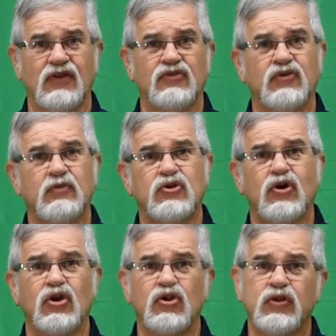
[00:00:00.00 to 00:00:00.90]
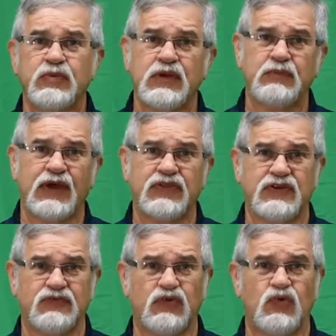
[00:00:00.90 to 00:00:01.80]
So I'm going to talk a little bit about the
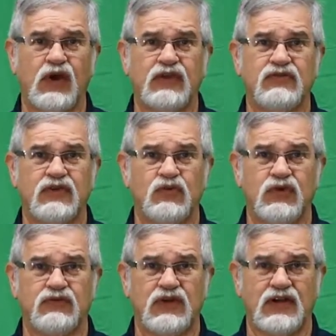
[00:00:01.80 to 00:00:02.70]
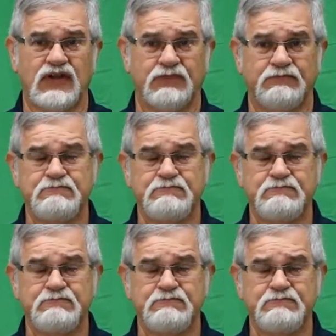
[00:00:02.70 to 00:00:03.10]
different ways that we've done it.